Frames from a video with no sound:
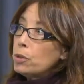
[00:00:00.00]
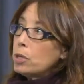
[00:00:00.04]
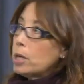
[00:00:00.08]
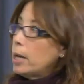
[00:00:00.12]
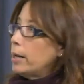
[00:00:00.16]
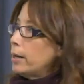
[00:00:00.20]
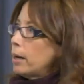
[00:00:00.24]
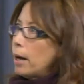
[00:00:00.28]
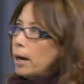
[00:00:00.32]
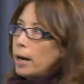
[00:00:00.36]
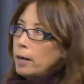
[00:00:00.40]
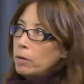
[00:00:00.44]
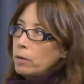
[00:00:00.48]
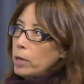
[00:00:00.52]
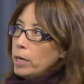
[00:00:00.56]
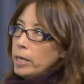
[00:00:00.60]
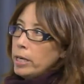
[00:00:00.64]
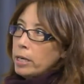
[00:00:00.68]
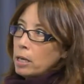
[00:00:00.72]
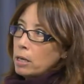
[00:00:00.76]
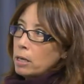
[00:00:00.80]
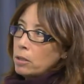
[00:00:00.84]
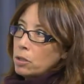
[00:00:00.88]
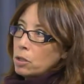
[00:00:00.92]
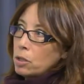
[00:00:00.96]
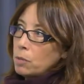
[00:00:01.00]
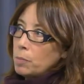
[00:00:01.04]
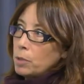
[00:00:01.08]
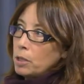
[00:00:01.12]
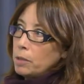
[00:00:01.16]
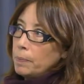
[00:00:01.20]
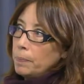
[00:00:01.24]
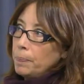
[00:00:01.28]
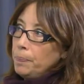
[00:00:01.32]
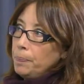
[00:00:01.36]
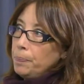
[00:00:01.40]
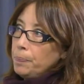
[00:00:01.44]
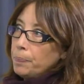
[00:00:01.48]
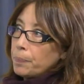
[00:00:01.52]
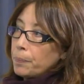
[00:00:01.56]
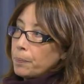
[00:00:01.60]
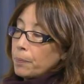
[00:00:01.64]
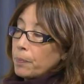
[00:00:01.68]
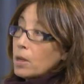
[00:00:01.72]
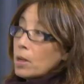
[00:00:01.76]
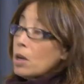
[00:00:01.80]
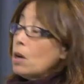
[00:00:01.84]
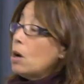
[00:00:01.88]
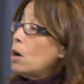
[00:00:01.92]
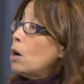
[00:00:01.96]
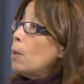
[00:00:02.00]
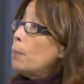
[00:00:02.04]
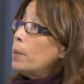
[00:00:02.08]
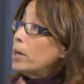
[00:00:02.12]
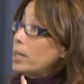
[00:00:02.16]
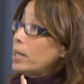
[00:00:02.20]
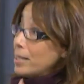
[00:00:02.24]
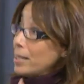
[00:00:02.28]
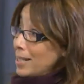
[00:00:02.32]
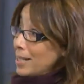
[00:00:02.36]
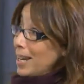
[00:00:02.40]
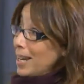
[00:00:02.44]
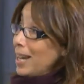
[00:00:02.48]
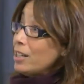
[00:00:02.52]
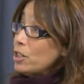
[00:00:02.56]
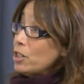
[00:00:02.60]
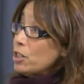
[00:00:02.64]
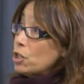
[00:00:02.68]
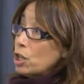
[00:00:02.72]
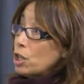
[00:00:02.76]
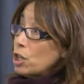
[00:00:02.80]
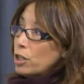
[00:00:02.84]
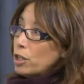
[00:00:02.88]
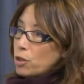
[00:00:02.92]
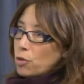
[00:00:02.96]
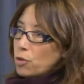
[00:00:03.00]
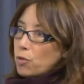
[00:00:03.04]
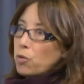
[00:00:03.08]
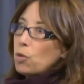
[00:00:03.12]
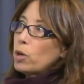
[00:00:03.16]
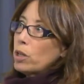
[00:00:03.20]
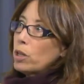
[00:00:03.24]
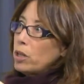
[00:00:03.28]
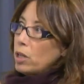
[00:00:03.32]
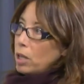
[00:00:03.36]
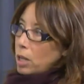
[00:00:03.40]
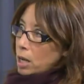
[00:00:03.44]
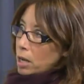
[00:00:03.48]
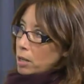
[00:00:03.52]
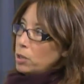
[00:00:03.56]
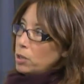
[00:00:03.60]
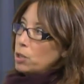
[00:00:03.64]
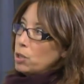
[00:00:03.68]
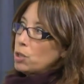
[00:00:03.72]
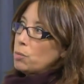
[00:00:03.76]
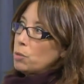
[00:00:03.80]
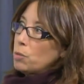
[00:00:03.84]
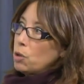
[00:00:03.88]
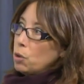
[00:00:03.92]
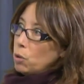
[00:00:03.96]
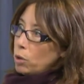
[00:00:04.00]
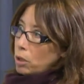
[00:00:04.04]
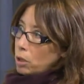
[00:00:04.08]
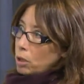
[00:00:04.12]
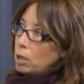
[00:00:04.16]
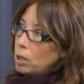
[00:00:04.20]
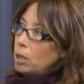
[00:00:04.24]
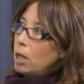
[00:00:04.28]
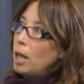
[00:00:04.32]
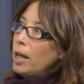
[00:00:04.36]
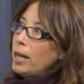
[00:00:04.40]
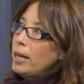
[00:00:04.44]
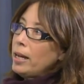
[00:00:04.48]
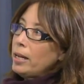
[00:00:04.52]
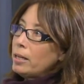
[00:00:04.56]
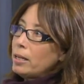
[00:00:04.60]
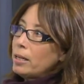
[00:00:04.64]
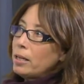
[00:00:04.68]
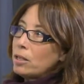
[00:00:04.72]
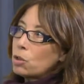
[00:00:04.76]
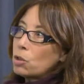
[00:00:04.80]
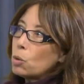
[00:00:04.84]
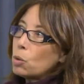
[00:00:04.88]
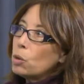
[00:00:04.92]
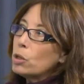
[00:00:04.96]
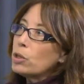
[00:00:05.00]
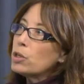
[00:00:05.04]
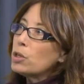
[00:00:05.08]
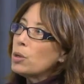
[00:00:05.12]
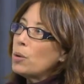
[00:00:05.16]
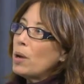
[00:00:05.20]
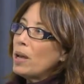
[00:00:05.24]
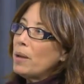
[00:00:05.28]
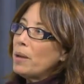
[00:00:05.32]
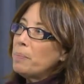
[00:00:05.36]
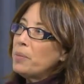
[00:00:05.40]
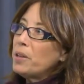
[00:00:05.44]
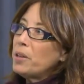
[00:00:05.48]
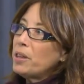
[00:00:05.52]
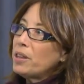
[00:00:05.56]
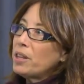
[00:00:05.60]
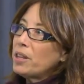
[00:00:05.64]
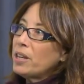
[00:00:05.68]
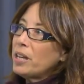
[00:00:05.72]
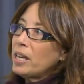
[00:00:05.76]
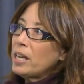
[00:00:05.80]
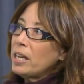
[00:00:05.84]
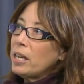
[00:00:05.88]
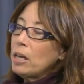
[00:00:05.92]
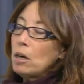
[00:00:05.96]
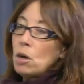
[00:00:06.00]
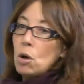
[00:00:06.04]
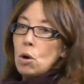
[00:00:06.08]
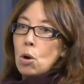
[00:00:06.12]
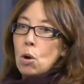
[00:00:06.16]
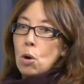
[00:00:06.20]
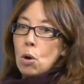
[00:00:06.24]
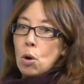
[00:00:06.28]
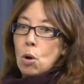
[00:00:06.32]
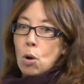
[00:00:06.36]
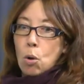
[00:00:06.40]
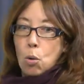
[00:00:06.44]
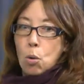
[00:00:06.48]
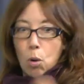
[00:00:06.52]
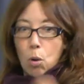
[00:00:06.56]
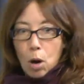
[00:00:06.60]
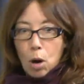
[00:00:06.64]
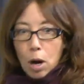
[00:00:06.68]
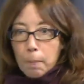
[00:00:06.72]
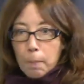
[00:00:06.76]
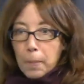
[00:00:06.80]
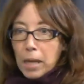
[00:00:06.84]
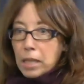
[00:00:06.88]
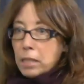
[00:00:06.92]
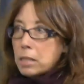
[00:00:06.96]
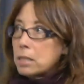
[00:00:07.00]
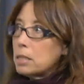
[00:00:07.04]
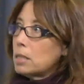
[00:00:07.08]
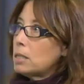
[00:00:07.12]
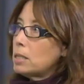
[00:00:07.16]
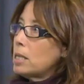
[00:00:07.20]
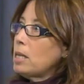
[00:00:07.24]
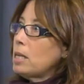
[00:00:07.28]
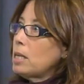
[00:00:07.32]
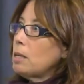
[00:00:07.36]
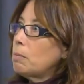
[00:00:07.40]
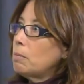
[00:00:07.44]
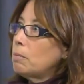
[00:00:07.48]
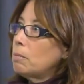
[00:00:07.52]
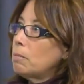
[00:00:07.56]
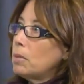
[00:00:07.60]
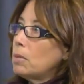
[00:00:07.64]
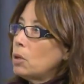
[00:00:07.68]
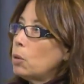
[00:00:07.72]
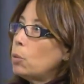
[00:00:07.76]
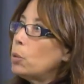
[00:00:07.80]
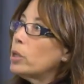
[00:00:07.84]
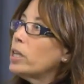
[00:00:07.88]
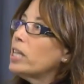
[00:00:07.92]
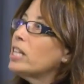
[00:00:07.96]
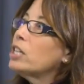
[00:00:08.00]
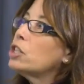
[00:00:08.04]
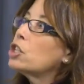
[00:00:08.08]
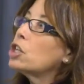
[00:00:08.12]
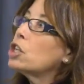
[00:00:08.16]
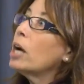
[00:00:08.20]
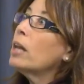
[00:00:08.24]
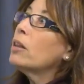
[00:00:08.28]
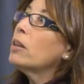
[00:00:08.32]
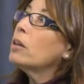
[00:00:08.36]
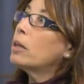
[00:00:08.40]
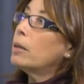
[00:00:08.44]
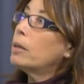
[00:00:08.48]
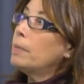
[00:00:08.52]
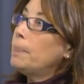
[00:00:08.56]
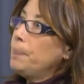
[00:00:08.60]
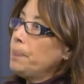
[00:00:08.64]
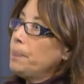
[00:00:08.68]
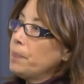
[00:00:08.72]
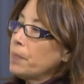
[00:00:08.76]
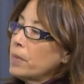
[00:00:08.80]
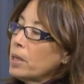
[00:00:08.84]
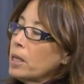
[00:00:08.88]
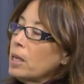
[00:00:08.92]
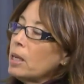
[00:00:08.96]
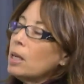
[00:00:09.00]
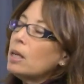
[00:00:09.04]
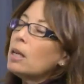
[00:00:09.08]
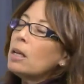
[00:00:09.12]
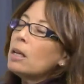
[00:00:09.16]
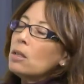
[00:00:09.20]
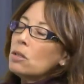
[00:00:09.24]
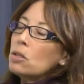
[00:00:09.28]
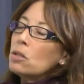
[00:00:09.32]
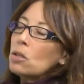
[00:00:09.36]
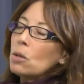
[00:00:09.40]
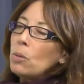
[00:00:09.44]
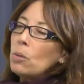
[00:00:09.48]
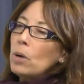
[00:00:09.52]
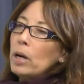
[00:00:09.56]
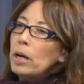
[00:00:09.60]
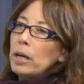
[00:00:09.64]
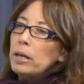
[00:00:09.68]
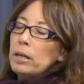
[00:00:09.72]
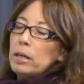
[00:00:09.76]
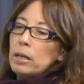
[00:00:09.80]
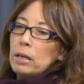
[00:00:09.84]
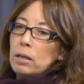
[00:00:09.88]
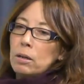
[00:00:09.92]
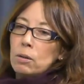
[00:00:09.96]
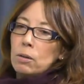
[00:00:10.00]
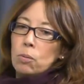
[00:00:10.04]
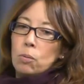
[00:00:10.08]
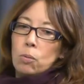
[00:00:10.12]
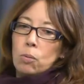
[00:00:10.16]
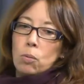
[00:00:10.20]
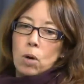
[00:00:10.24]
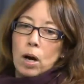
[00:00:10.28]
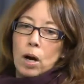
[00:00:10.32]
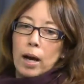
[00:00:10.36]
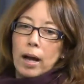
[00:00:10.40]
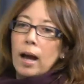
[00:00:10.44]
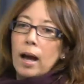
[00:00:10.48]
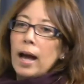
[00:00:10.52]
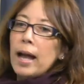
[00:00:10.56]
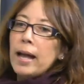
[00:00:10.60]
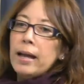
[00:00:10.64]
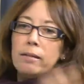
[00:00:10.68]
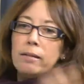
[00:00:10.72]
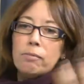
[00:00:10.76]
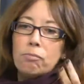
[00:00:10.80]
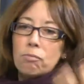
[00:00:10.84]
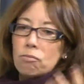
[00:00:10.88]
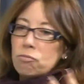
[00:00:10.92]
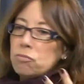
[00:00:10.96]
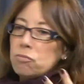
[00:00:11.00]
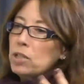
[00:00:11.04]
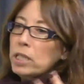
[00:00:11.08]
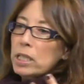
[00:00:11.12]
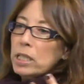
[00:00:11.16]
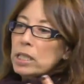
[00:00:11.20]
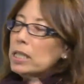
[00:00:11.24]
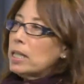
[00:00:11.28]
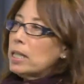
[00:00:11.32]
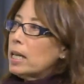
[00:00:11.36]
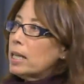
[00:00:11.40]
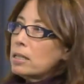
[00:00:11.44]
an irate customer? Yeah. But it's not just for the customer or the client, it's also empathy amongst a team with right. each other. Mm-hmm. So, what why I really got